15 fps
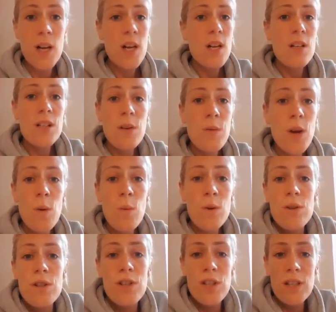So no
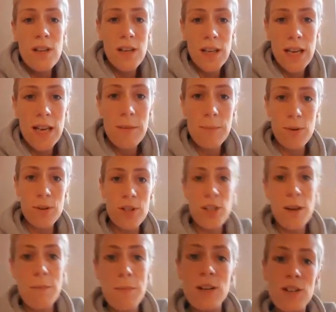wonder she's going to keep
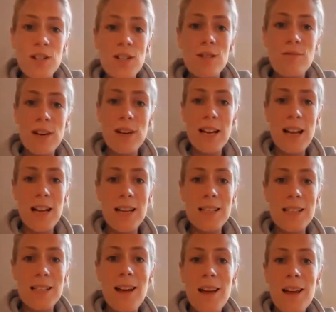pushing, because she's realised
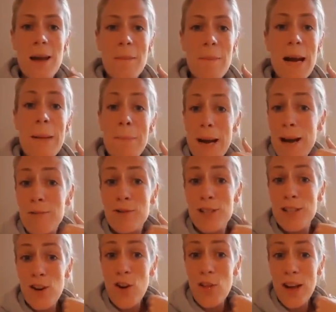that my boundaries
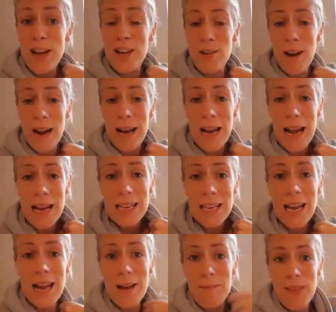are not that great and
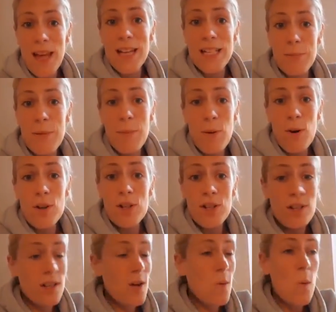that I'm there to be pushed.
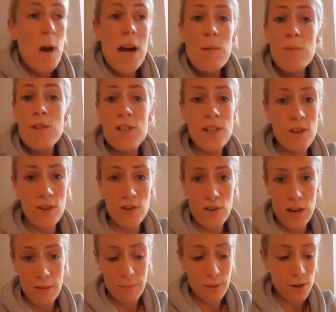So why would she not
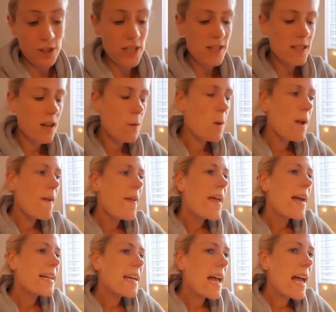try and push it? So
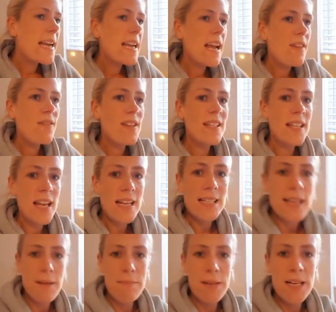again, if you say
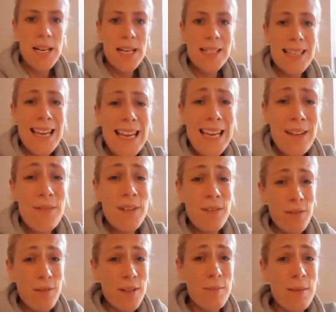10 minutes, even
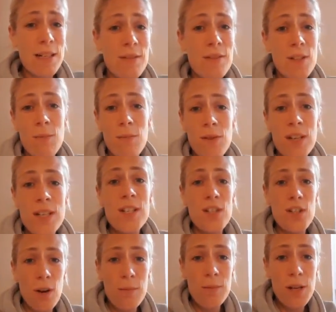if you're in the middle of something,
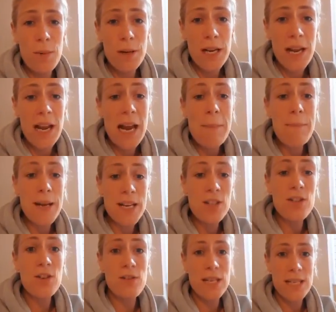stop doing it and make
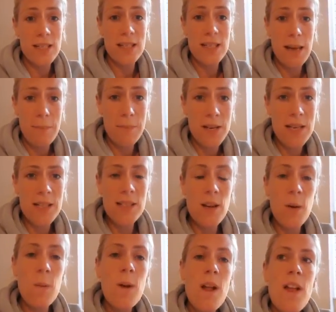sure it is the 10 minutes
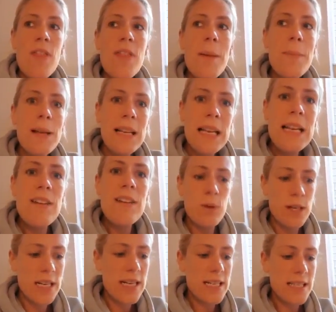so they believe
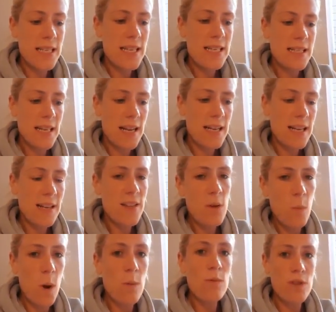what it is that you're saying and they
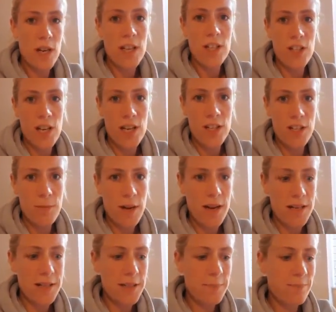won't try and change your
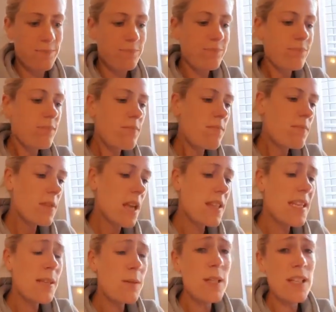mind.
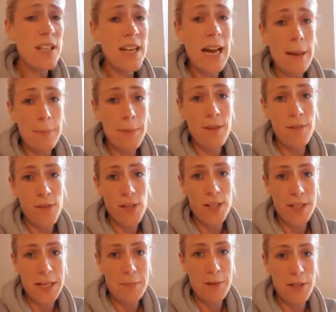And this wasn't going to happen the
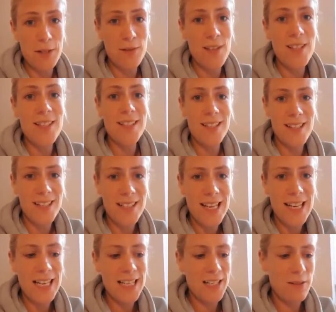first time you do this. It's going to
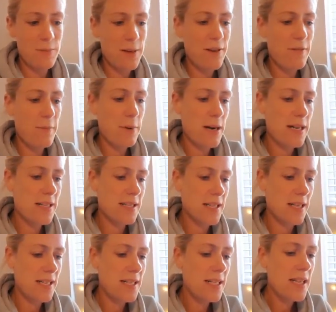take a little bit of
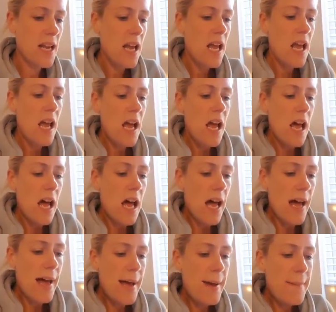practice.
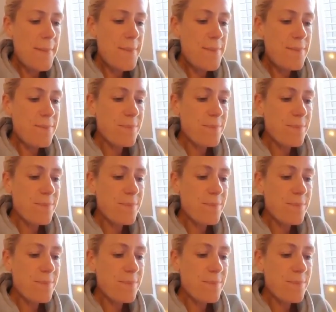Okay,